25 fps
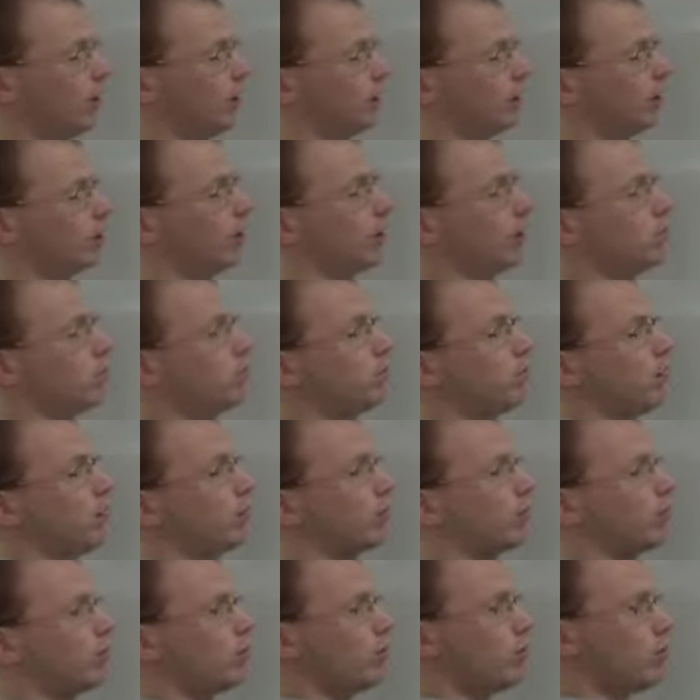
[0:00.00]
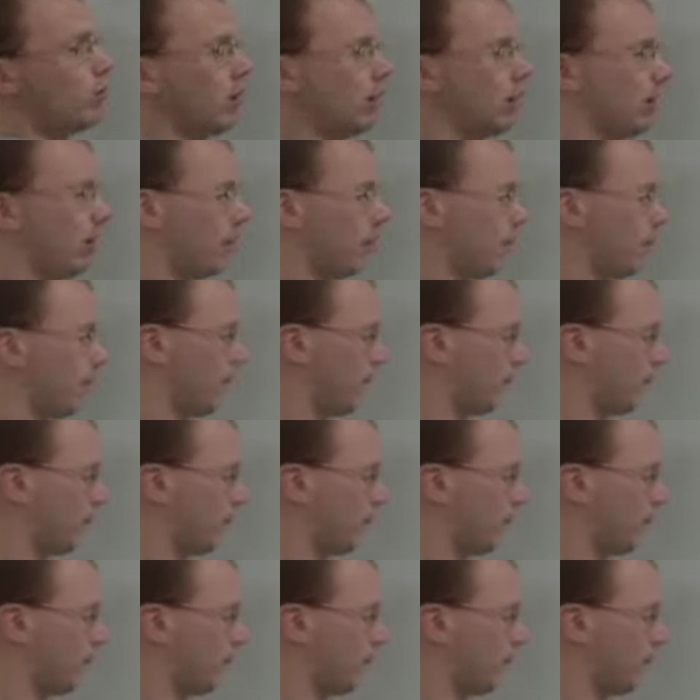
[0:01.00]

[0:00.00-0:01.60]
So I'm going to plug 2 in.